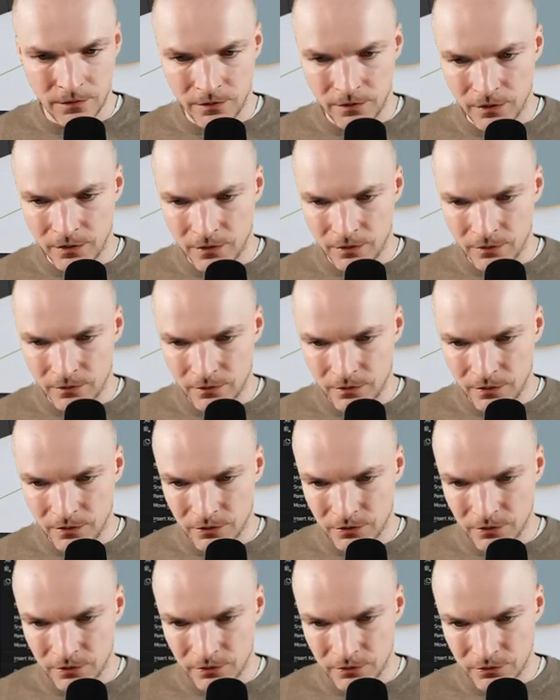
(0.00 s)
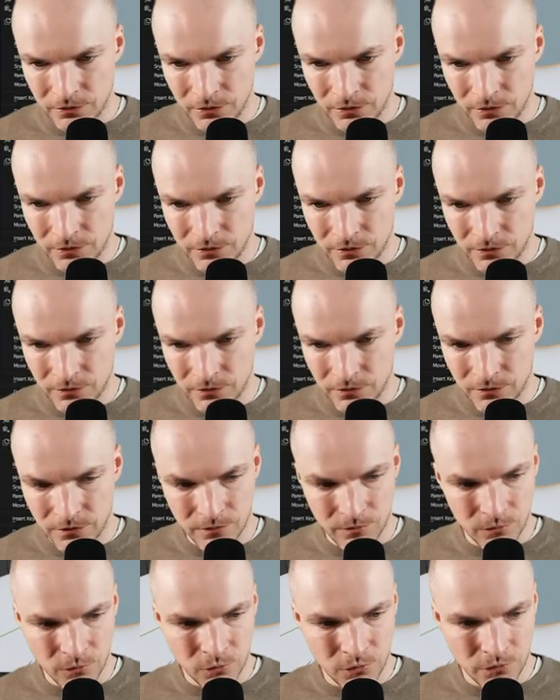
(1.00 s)
And actually shade
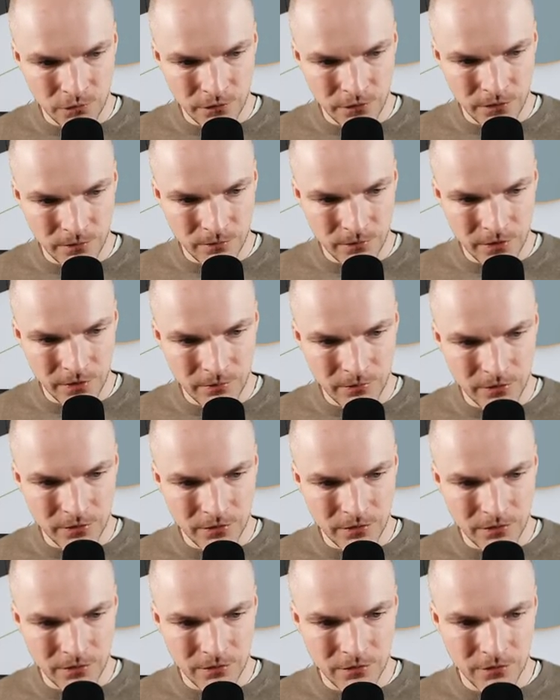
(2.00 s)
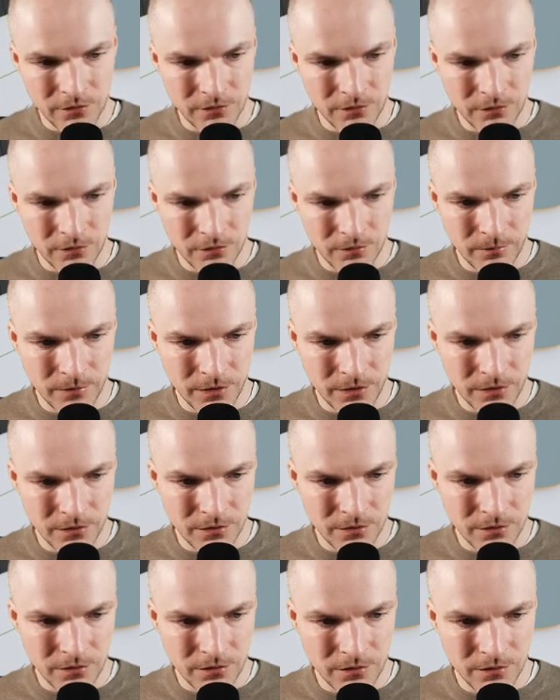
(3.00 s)
smooth sometimes doesn't look good
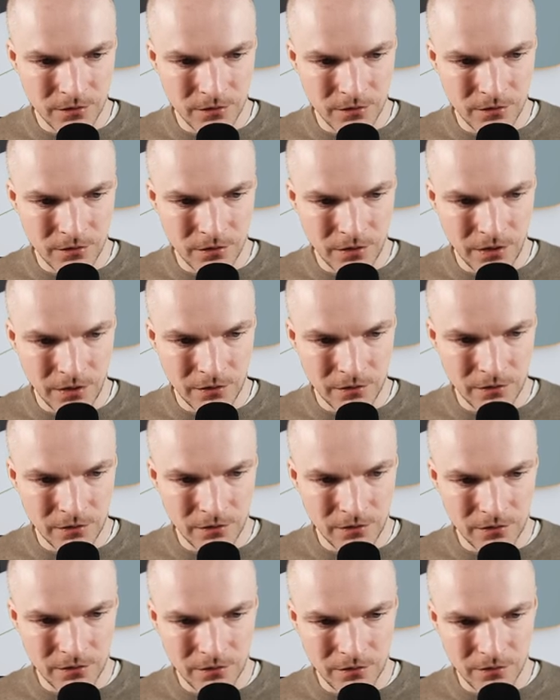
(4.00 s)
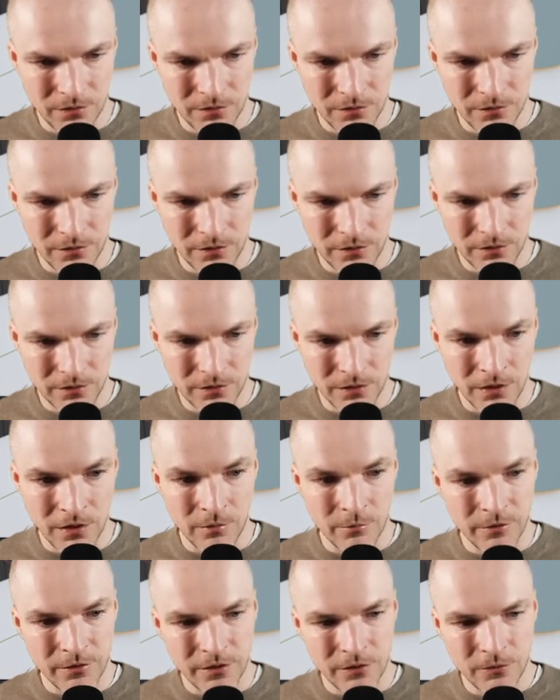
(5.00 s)
because it adds these little things,
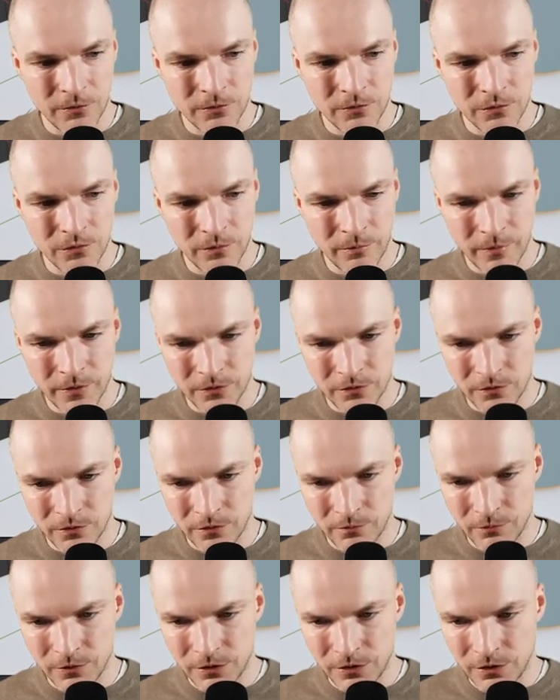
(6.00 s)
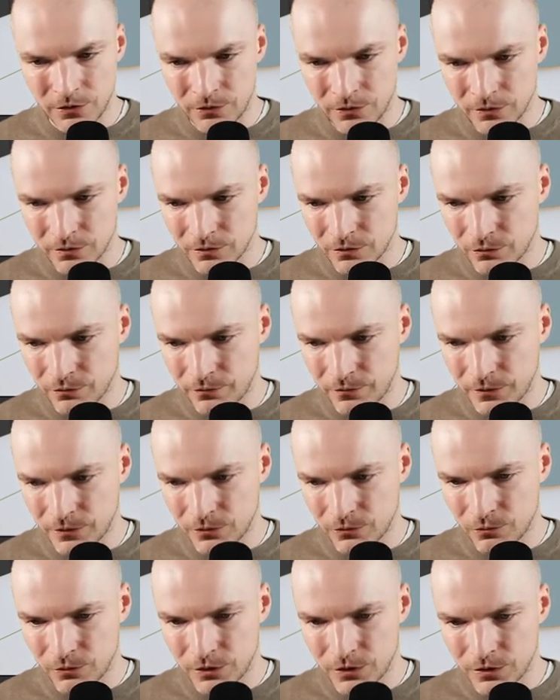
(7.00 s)
but that also depends on the material. So if we
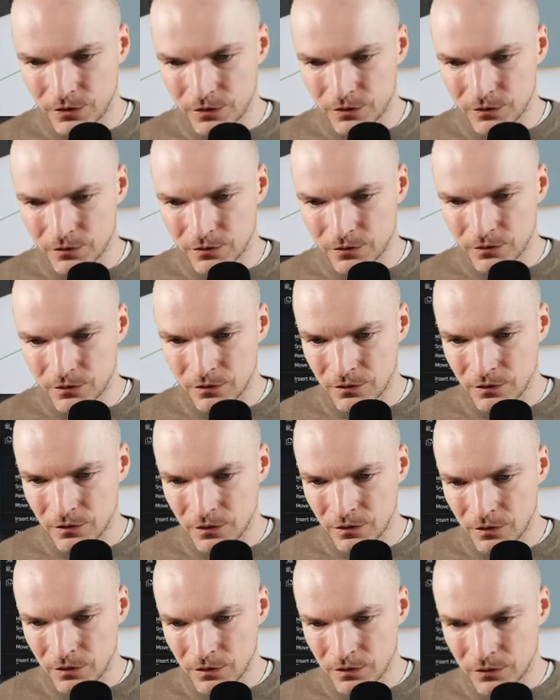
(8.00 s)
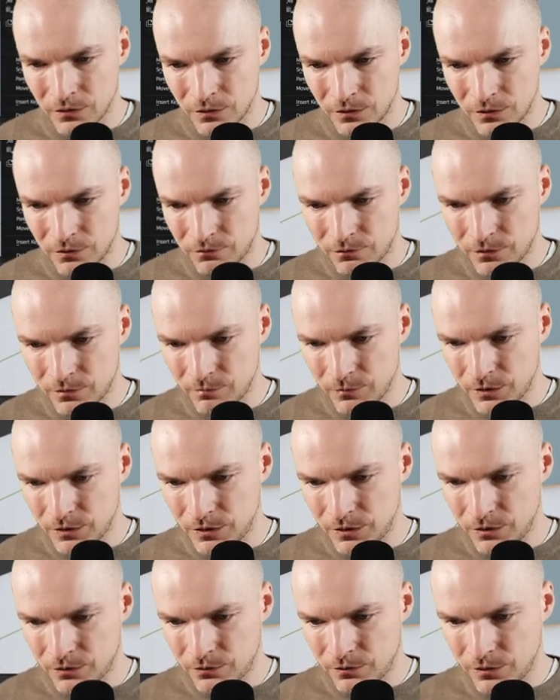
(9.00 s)
switch this to a different
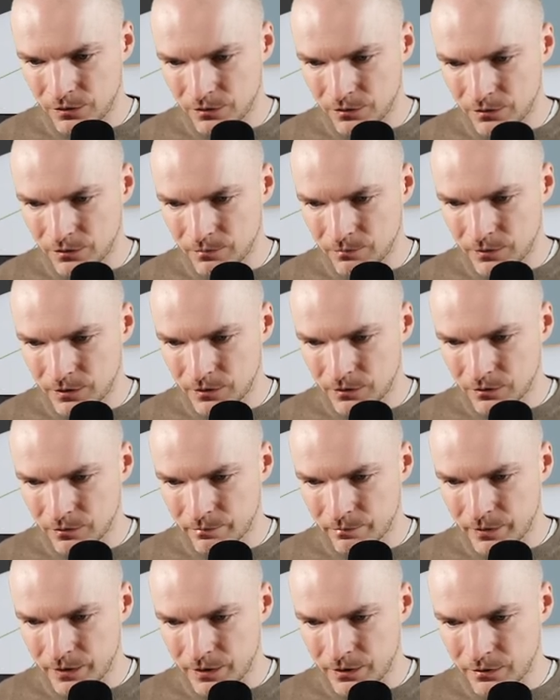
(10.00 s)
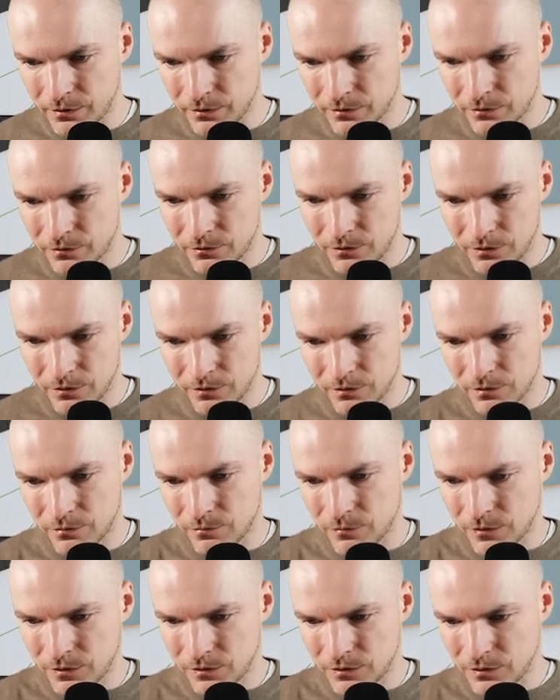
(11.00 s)
material, it might look better. Let's try
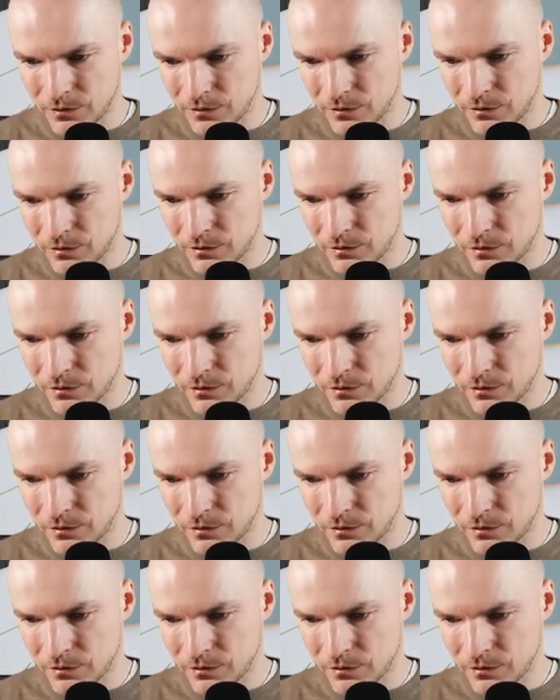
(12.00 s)
something like